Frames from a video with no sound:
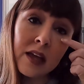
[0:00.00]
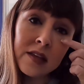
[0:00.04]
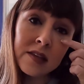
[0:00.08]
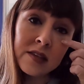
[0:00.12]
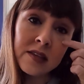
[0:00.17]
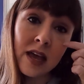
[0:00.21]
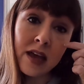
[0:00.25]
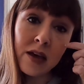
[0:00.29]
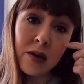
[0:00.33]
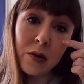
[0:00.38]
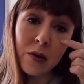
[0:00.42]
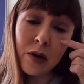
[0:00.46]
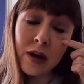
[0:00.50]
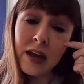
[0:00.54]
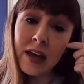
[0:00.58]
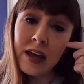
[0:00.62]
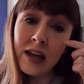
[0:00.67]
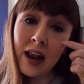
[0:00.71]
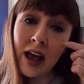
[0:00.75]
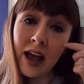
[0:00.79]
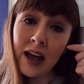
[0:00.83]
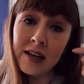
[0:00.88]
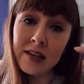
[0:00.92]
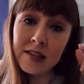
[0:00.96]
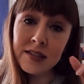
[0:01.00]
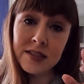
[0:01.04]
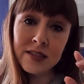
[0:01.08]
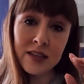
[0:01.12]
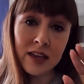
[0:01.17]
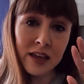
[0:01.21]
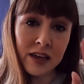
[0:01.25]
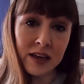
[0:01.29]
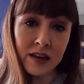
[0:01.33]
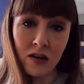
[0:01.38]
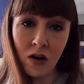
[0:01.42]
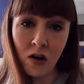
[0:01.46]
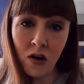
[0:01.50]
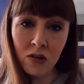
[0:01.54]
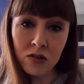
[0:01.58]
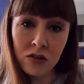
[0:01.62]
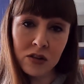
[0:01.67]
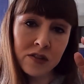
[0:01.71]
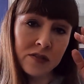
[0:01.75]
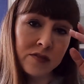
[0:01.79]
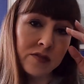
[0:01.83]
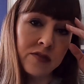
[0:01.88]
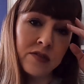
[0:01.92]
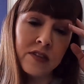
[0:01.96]
So it has like
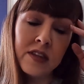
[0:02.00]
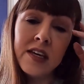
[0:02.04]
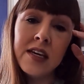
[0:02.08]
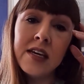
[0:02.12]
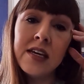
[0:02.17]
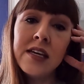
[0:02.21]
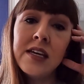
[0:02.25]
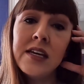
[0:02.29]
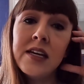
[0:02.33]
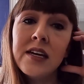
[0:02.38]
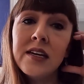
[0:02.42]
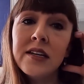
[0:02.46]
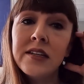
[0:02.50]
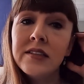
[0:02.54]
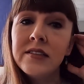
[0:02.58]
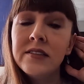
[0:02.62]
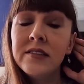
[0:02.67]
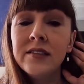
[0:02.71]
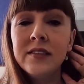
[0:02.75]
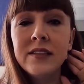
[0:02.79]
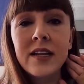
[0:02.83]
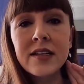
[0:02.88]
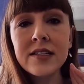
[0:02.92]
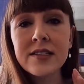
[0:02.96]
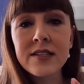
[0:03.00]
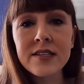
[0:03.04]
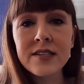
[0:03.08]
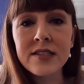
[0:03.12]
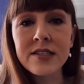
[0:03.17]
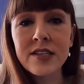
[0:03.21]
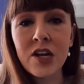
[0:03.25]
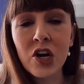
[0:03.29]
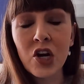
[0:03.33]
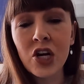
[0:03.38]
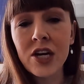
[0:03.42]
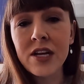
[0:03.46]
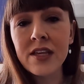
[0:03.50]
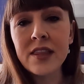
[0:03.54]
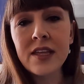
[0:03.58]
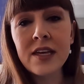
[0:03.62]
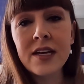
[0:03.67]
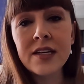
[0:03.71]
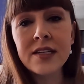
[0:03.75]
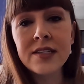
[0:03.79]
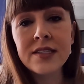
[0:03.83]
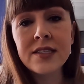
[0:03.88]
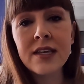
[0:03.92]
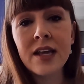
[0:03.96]
all of the necessary
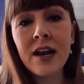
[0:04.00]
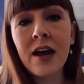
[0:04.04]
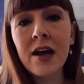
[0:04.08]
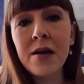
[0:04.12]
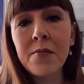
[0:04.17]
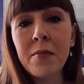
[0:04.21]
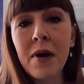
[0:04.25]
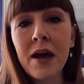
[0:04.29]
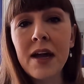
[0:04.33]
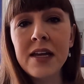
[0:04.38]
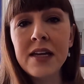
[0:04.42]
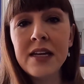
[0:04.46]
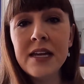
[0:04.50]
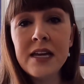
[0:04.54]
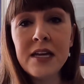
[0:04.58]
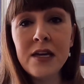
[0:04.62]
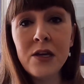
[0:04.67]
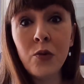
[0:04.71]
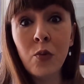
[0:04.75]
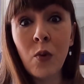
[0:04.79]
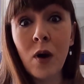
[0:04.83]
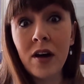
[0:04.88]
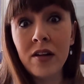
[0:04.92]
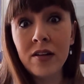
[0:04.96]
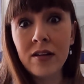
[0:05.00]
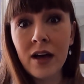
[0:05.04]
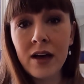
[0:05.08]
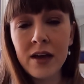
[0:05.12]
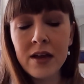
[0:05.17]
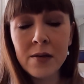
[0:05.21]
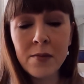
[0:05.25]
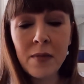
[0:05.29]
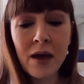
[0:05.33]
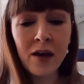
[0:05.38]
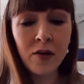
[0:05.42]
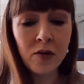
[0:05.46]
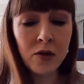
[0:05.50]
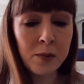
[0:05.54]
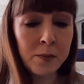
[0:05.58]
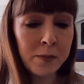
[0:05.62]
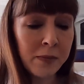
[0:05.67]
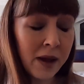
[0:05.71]
things that I might need while I am out and